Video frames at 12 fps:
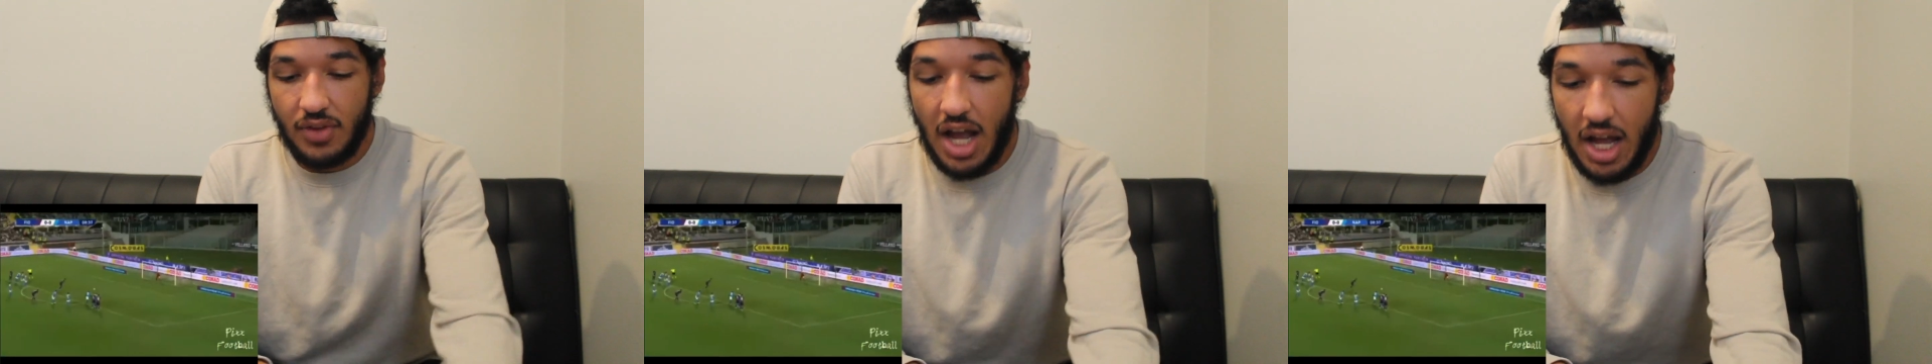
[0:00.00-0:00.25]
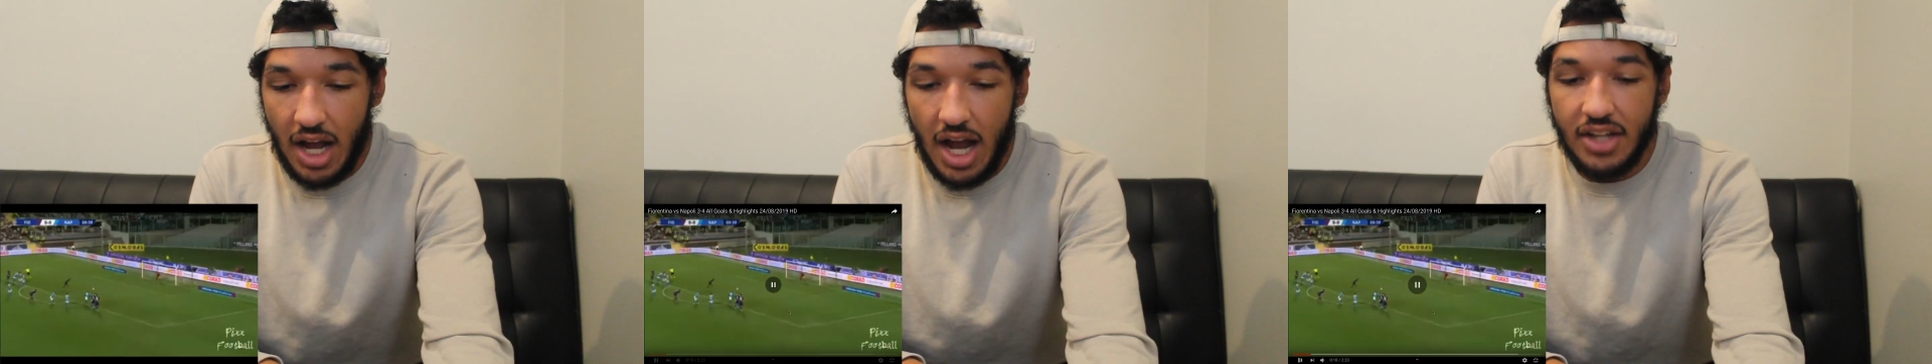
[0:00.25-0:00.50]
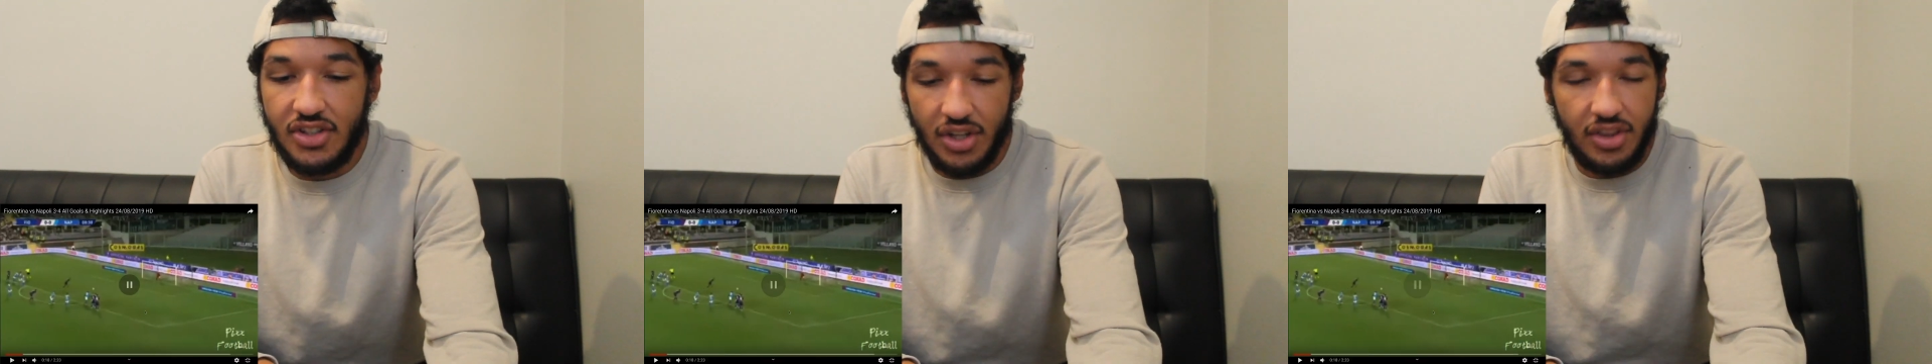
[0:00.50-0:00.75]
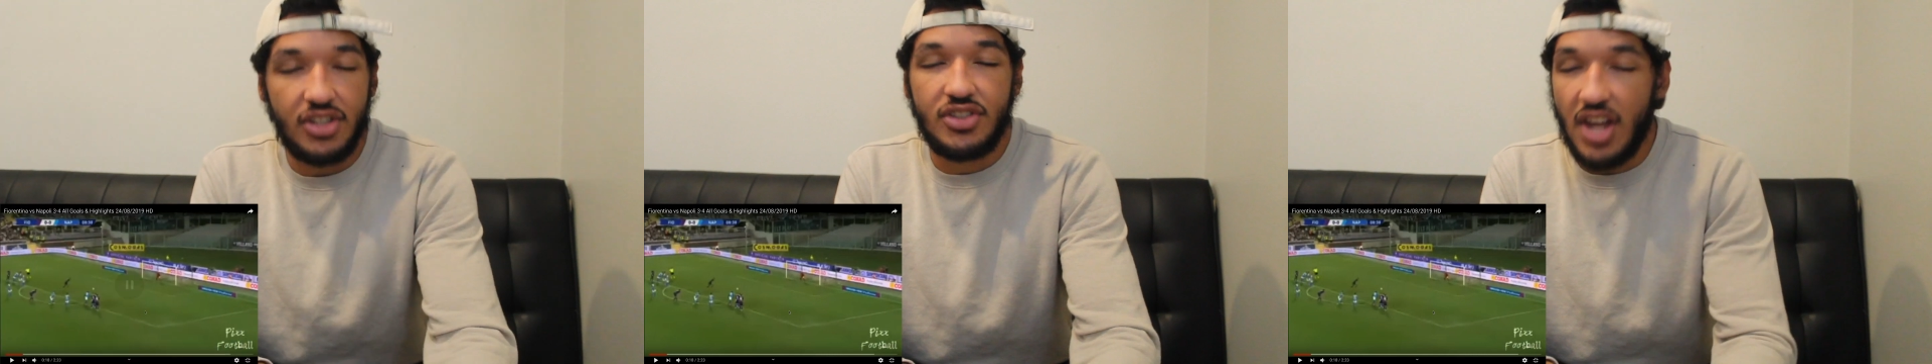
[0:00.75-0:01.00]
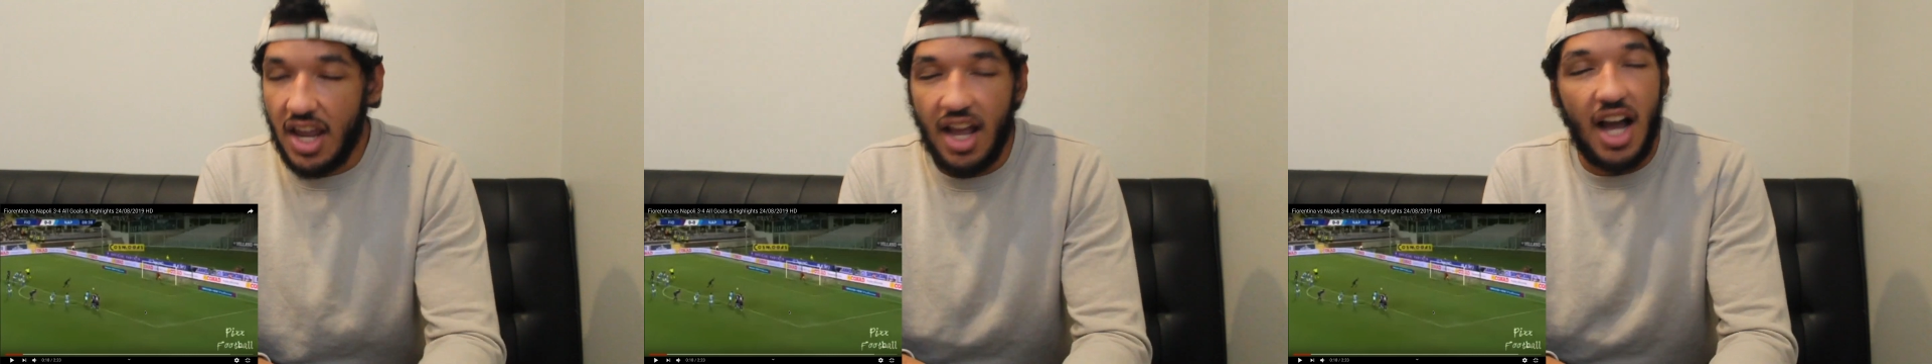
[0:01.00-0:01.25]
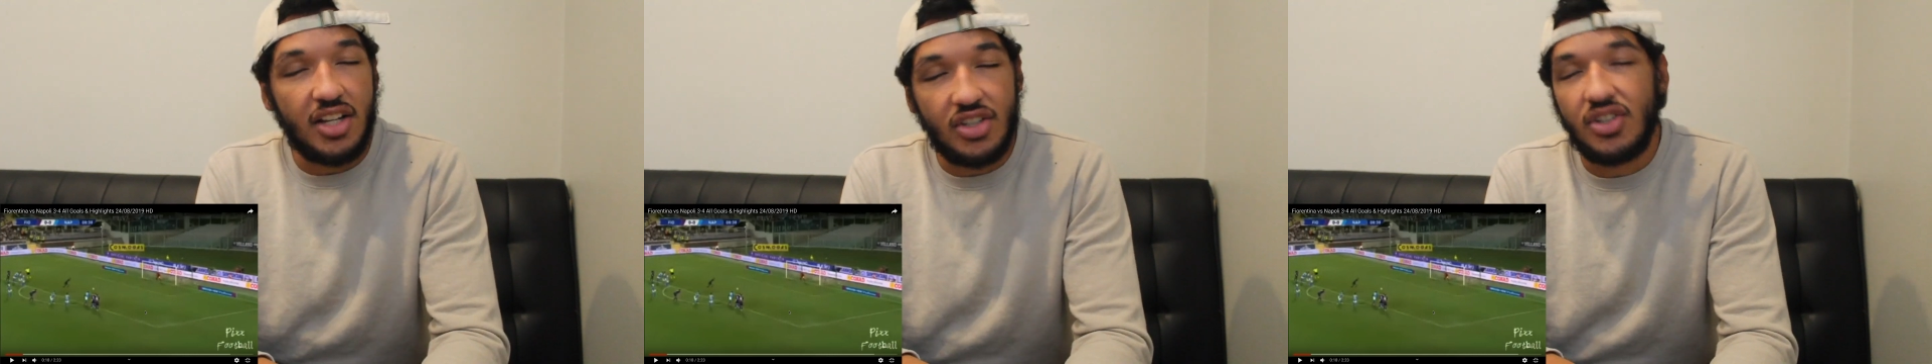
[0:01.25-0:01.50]
I, I to this day,
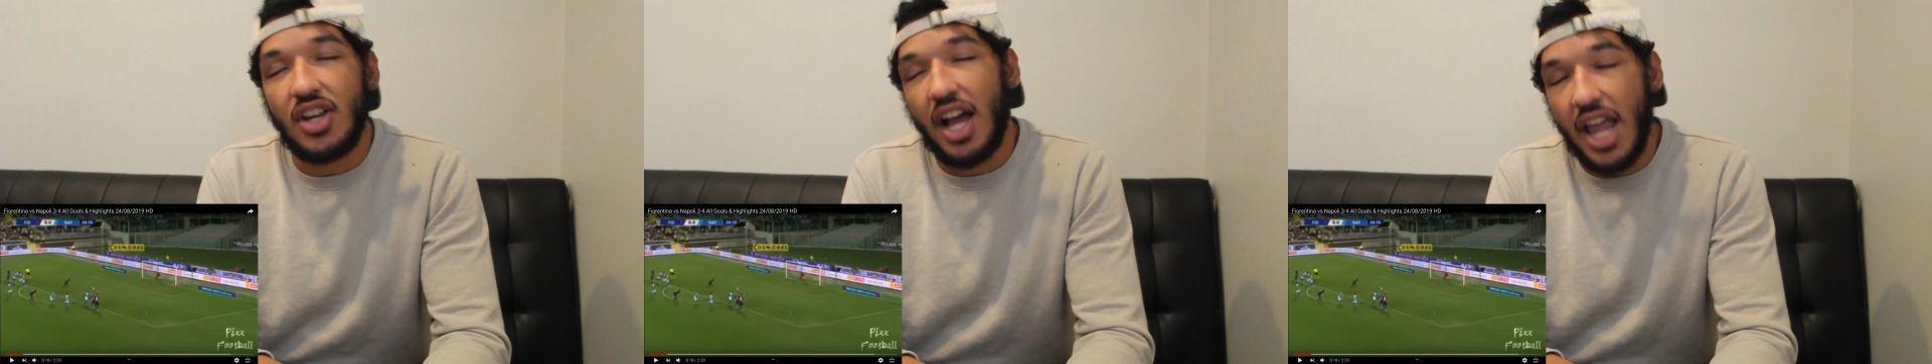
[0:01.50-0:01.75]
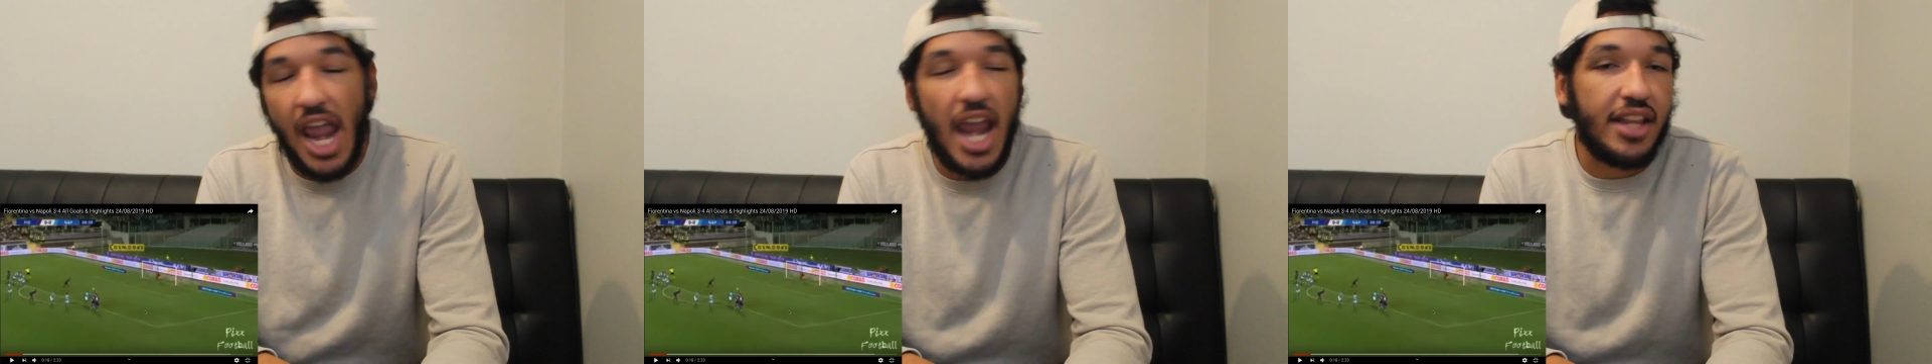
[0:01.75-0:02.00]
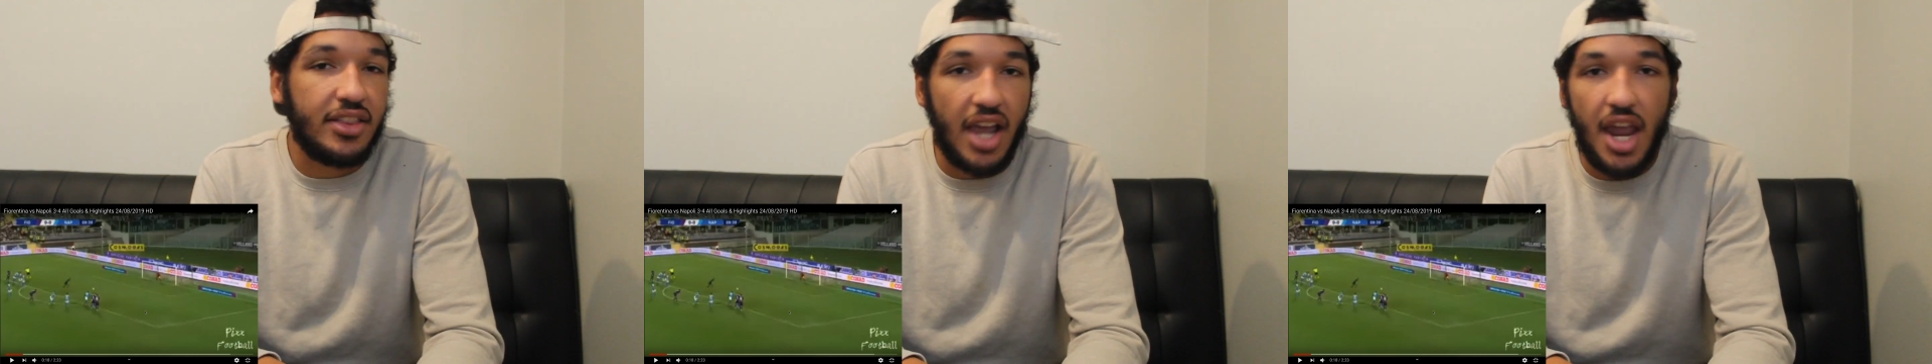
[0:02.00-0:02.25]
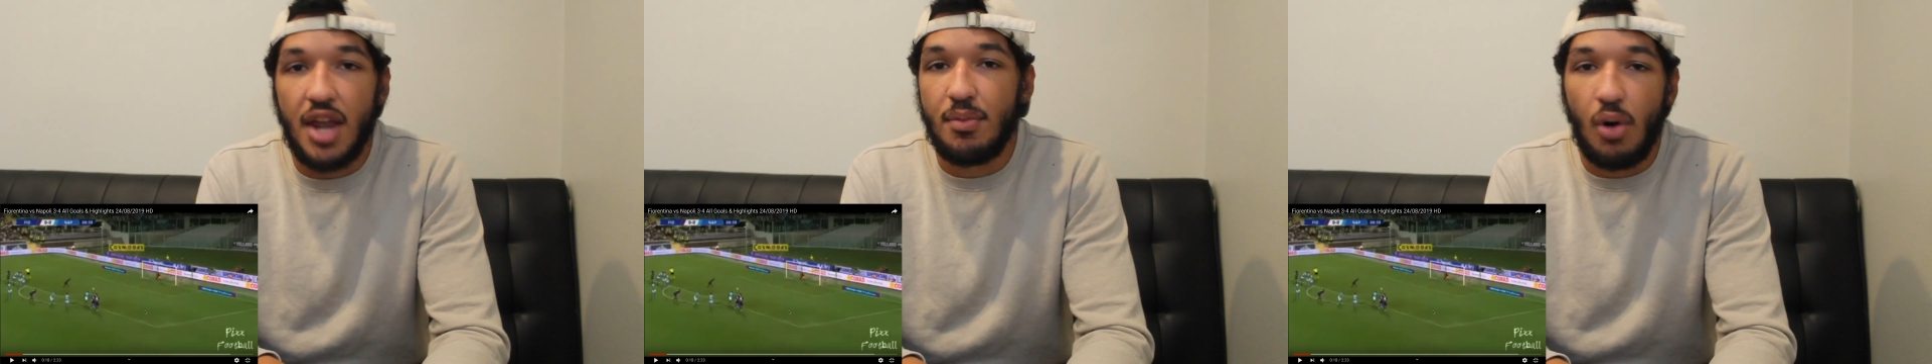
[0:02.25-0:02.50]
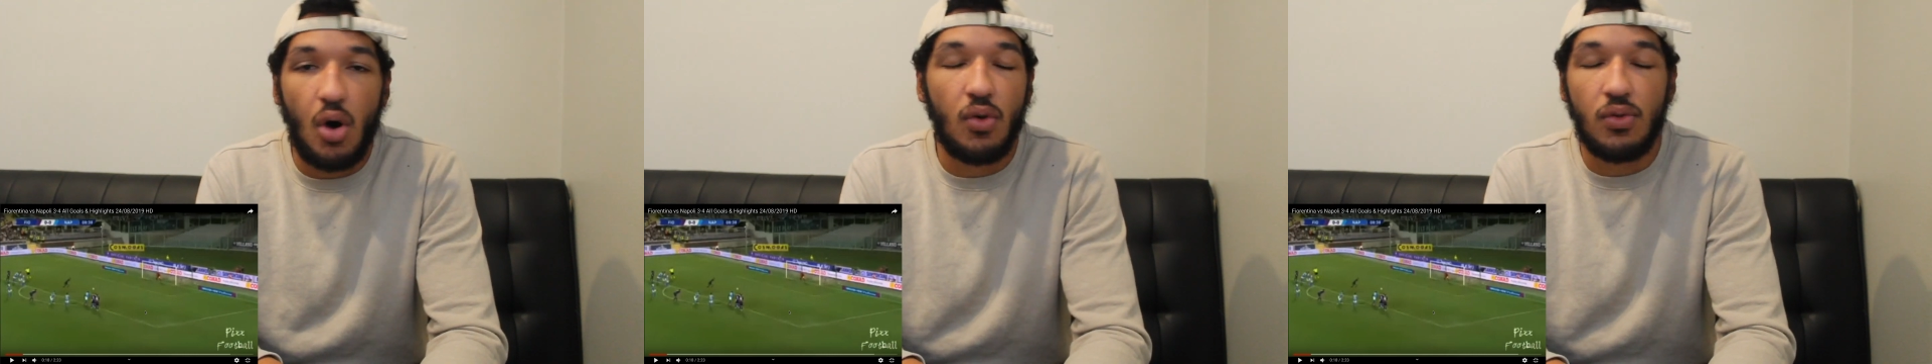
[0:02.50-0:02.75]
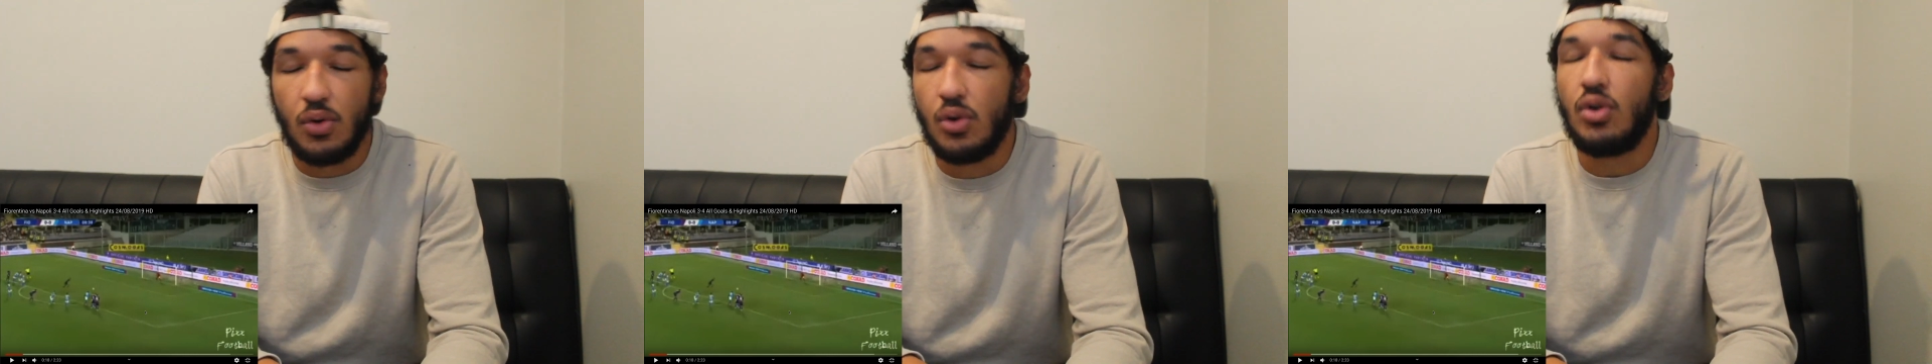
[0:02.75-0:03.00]
I just I hate the
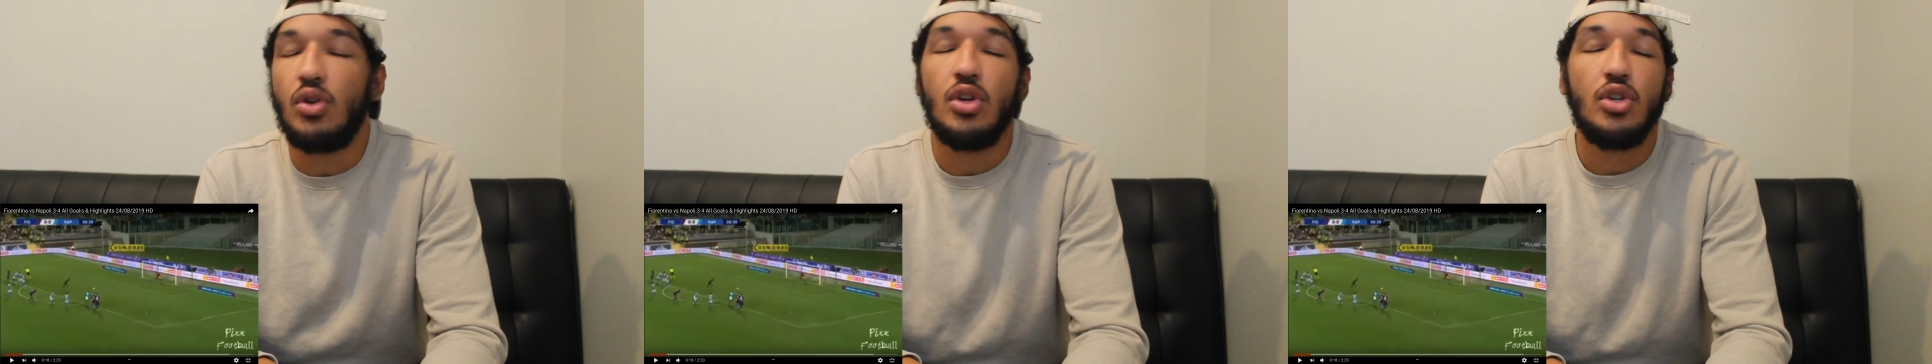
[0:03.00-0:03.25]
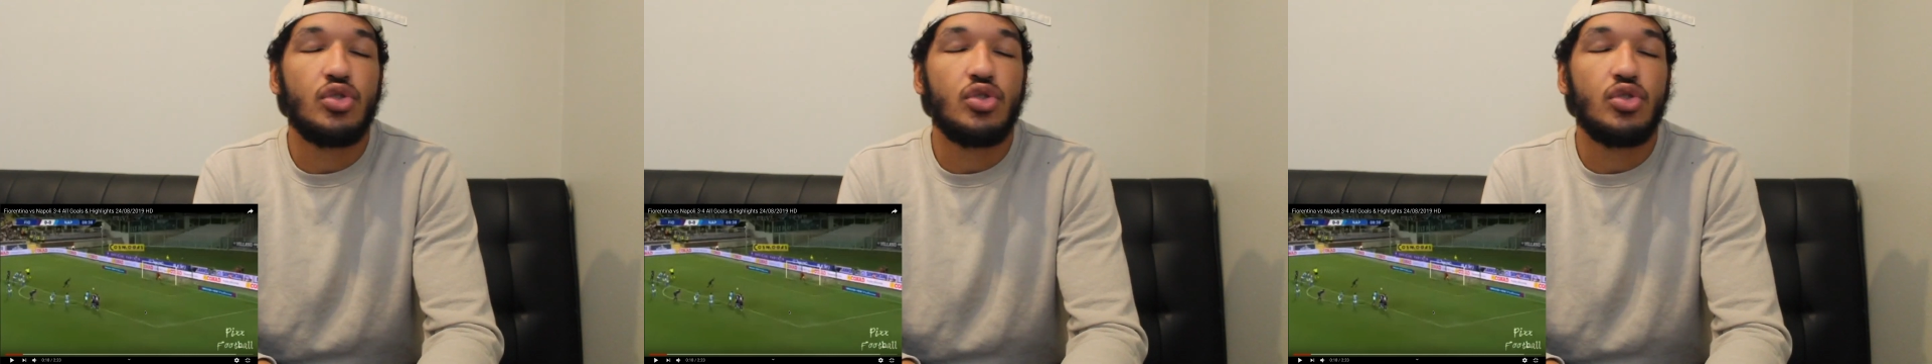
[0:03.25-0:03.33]
handball rule